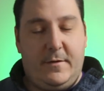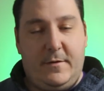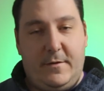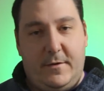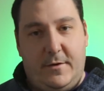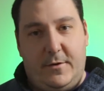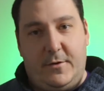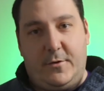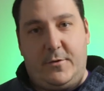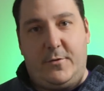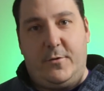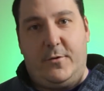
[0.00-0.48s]

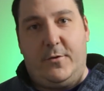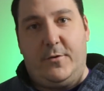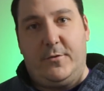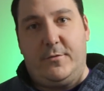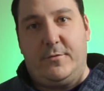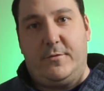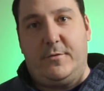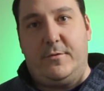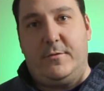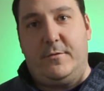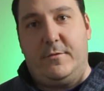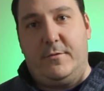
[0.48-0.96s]
and of
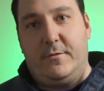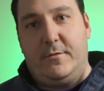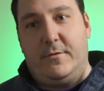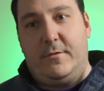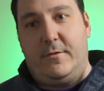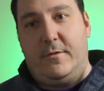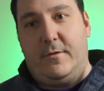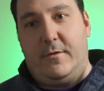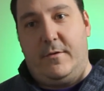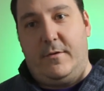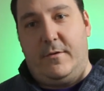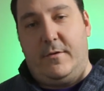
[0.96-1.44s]
course
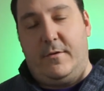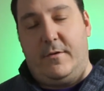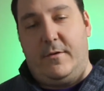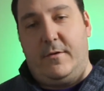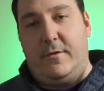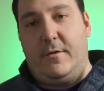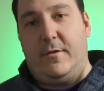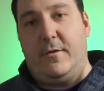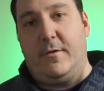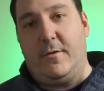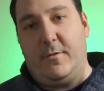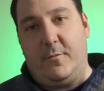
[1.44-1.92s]
a
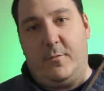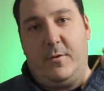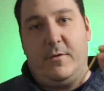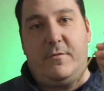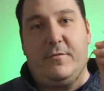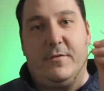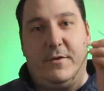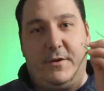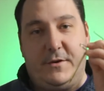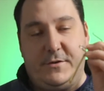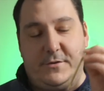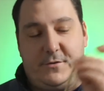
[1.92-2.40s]

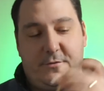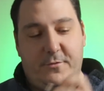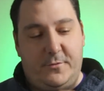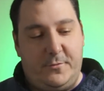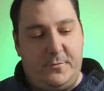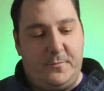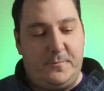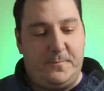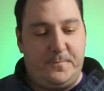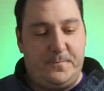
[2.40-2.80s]
whip finish tool.